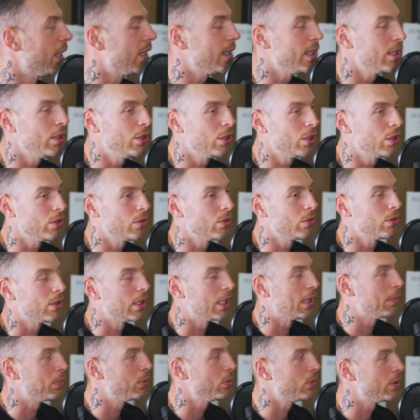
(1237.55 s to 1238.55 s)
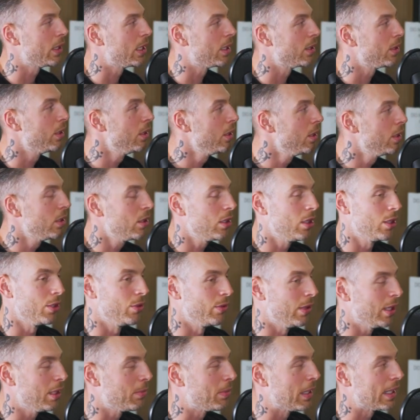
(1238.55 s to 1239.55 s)
and then you can do a like pull down on
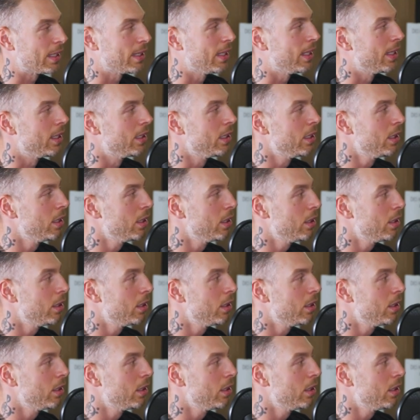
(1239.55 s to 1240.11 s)
your other back day.